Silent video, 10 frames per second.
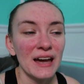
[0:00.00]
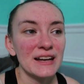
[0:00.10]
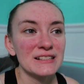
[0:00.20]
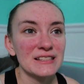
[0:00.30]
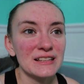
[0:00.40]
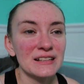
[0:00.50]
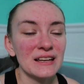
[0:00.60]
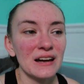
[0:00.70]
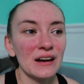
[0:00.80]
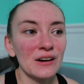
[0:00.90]
I
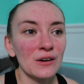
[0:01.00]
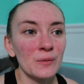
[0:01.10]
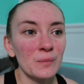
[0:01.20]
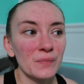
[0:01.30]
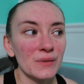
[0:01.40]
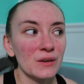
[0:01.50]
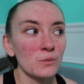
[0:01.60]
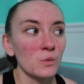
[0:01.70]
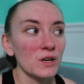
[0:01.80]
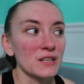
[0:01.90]
did, um,
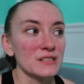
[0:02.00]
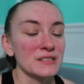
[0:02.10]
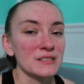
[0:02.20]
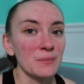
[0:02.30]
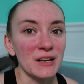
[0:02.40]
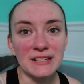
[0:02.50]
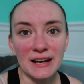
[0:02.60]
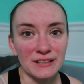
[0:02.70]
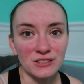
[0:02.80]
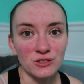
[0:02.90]
was my
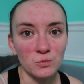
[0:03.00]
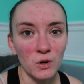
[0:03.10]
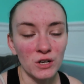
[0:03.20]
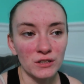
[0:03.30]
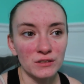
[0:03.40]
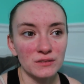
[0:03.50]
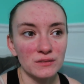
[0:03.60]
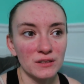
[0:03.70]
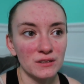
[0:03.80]
dad had just watered